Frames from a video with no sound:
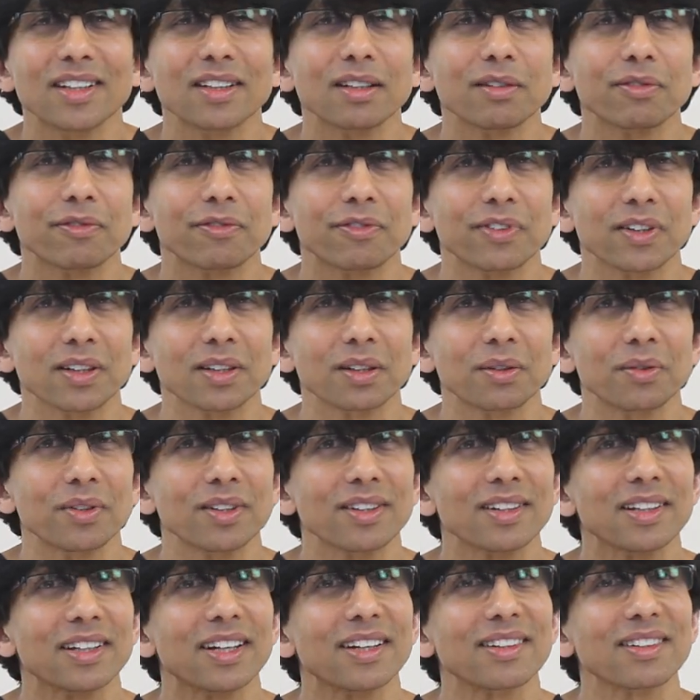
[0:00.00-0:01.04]
the filler
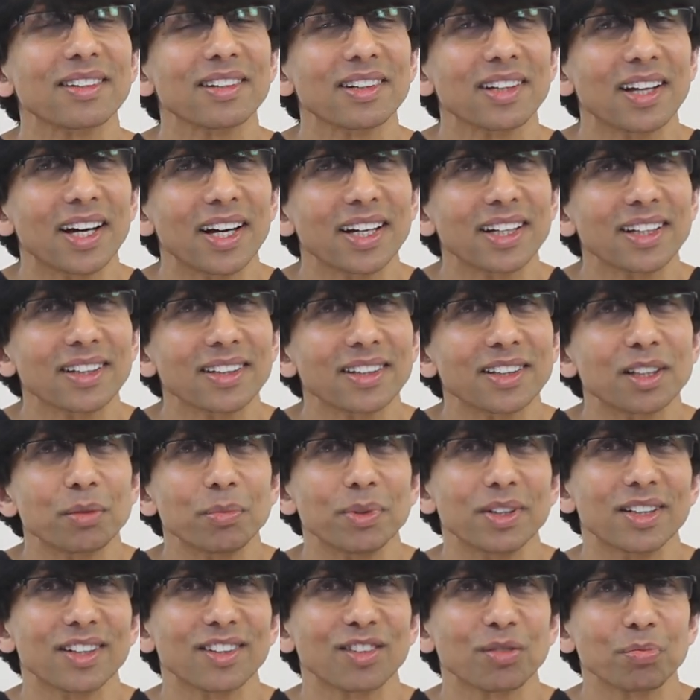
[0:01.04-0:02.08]
is less likely to
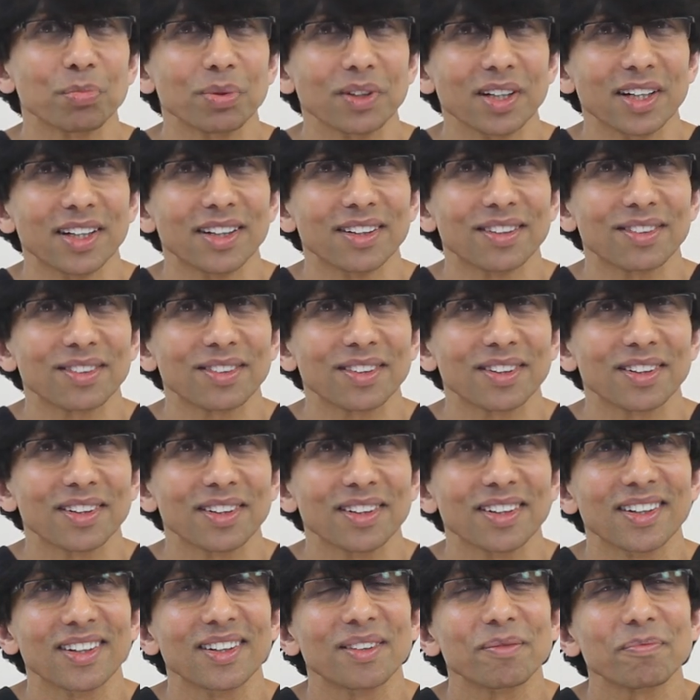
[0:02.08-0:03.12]
be displaced.
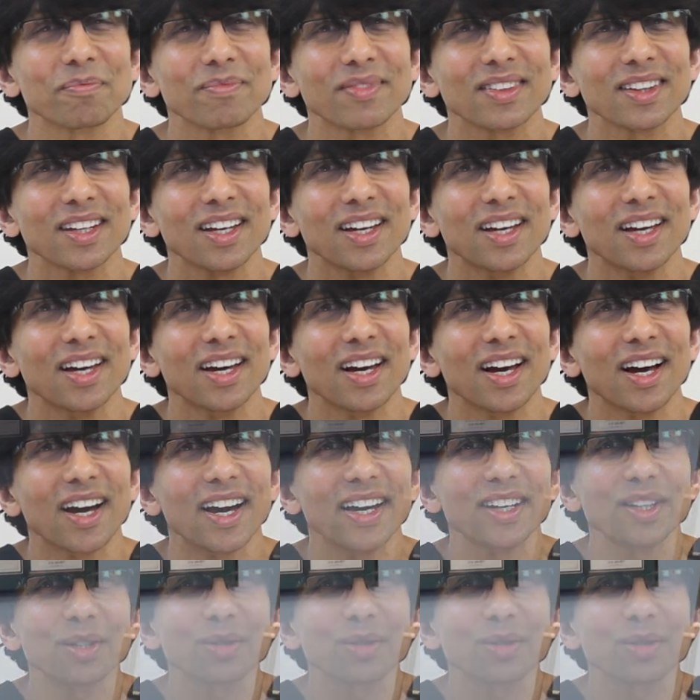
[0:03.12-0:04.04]
I